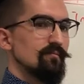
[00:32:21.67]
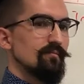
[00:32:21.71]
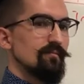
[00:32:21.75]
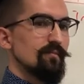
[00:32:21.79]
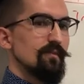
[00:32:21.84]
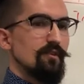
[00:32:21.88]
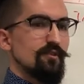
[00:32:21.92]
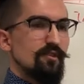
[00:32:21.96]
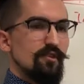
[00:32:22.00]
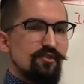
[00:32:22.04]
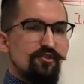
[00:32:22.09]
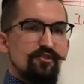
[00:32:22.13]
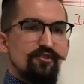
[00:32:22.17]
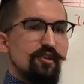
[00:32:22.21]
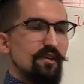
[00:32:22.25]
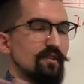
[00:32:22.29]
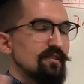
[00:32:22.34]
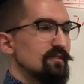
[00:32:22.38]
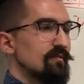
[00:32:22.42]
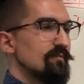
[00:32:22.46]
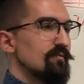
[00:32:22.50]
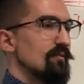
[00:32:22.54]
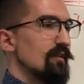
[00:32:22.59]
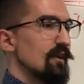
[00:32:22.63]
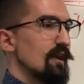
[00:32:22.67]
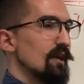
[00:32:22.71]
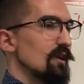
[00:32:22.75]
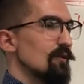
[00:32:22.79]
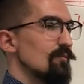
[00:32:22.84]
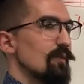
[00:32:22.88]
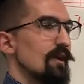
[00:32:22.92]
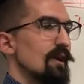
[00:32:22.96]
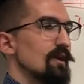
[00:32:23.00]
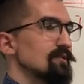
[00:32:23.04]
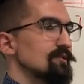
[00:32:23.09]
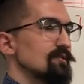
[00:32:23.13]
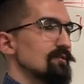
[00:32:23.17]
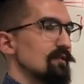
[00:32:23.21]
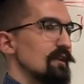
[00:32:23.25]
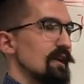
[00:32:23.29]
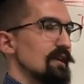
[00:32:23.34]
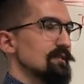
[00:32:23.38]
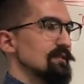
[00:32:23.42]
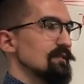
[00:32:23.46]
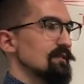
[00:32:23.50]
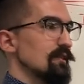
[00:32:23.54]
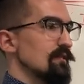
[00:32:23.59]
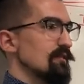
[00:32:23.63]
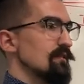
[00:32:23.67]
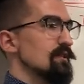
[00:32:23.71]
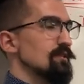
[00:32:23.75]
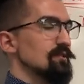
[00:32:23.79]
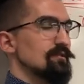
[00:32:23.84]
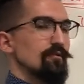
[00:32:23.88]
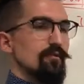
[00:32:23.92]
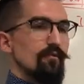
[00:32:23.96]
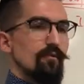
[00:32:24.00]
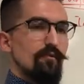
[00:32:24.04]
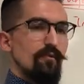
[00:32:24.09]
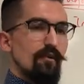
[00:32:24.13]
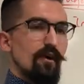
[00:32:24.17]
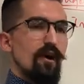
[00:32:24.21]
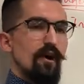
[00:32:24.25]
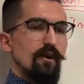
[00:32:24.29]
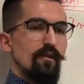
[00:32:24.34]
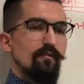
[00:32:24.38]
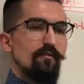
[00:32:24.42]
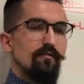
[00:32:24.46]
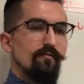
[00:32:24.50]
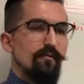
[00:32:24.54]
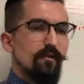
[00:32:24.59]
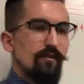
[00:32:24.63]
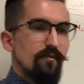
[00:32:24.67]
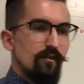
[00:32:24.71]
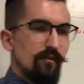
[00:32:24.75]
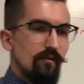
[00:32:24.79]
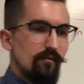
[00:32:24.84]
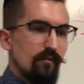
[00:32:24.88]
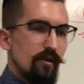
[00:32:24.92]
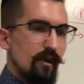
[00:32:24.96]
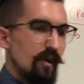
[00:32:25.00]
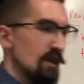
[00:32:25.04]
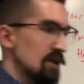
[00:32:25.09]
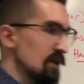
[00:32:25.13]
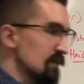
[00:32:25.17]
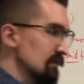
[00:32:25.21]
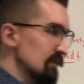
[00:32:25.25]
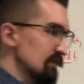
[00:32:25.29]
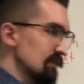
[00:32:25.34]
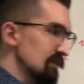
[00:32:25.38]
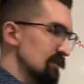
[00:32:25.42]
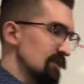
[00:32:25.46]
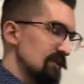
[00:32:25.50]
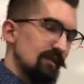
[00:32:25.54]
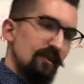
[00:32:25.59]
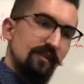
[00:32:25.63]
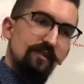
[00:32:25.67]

They're just justifying and rationalizing their initial thought and feeling, right? The, the